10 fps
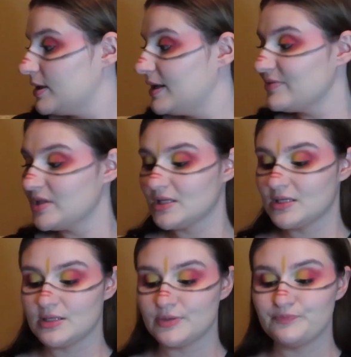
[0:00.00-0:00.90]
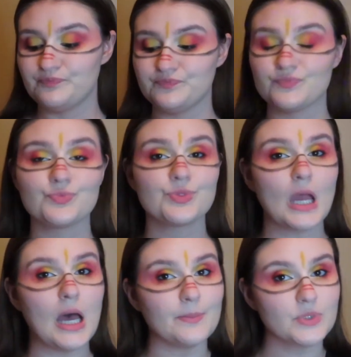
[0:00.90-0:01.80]
And then
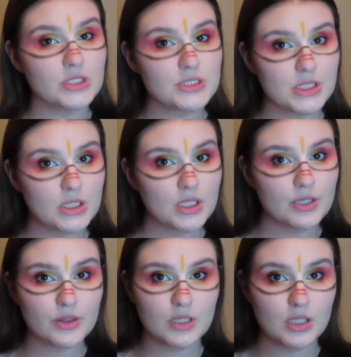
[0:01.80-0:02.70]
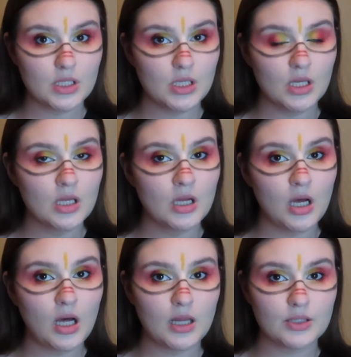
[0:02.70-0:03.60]
I'm gonna take the
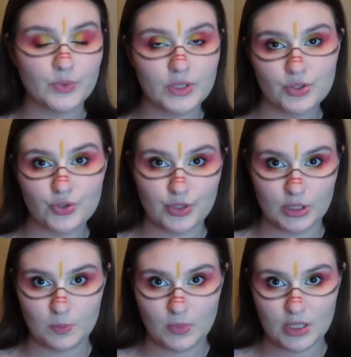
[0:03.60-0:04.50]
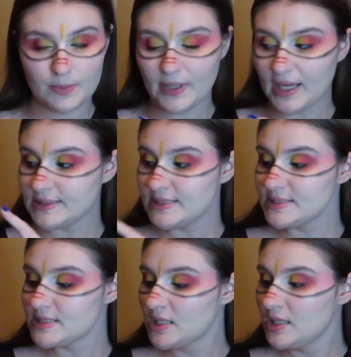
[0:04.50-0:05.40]
Halloween cream makeup
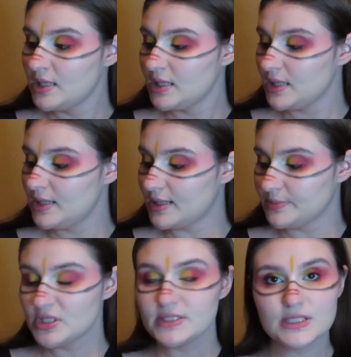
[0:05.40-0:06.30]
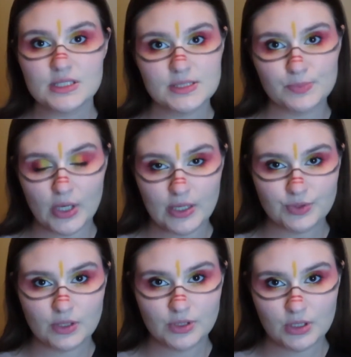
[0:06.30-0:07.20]
palette and I'm gonna take this brown
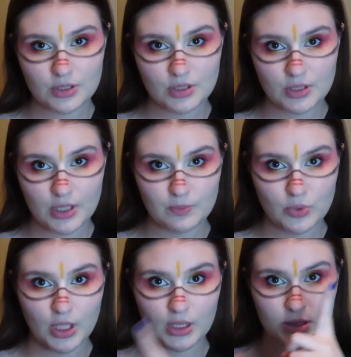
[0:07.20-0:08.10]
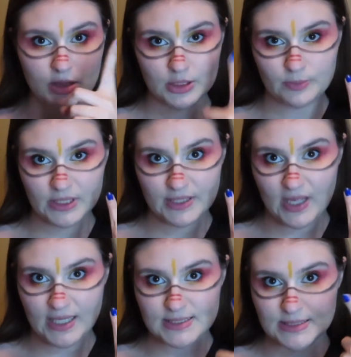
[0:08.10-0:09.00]
down here and put a little bit of
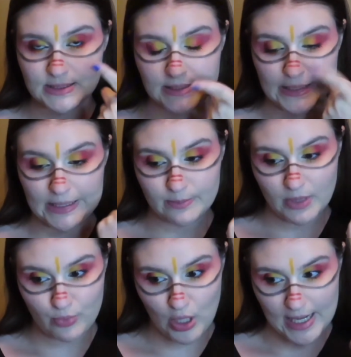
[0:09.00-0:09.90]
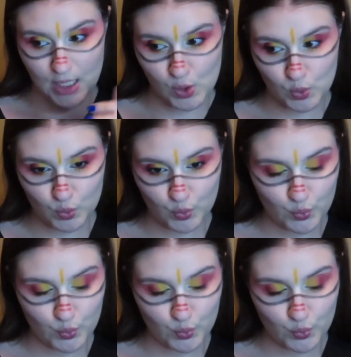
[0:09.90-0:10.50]
that in my brow